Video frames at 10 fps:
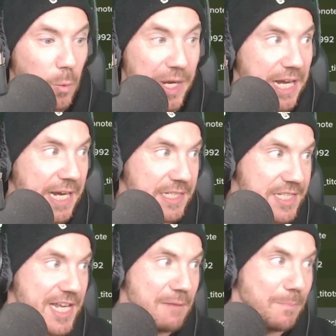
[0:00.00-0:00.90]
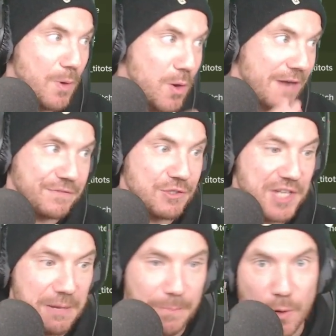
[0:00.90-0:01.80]
We hit tempo after
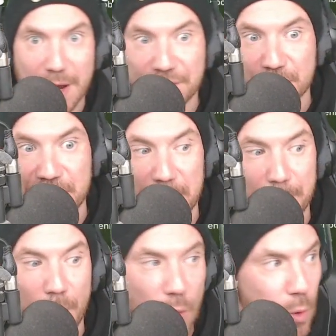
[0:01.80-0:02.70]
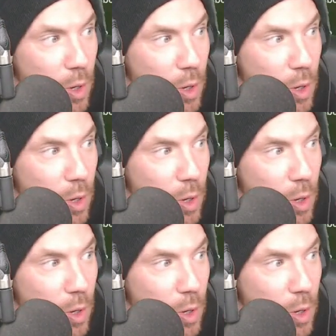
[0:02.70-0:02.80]
tempo after tempo,